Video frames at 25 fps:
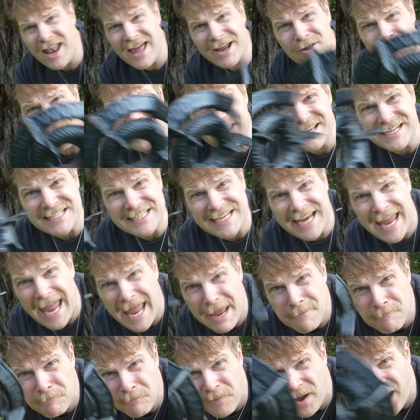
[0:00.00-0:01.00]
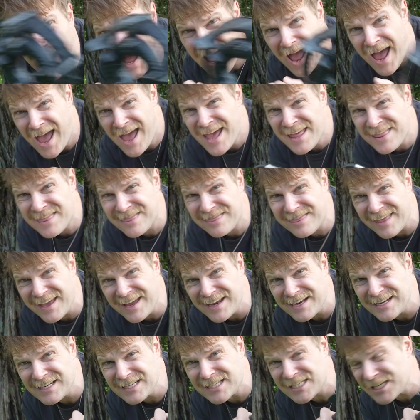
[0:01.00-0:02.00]
like one of these camper
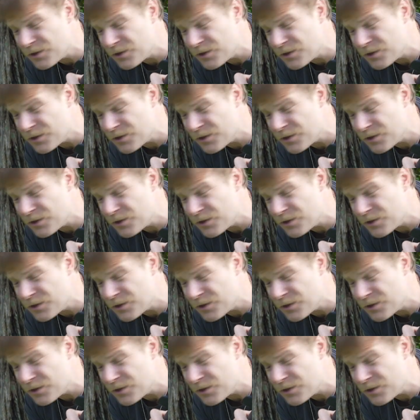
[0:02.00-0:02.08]
things,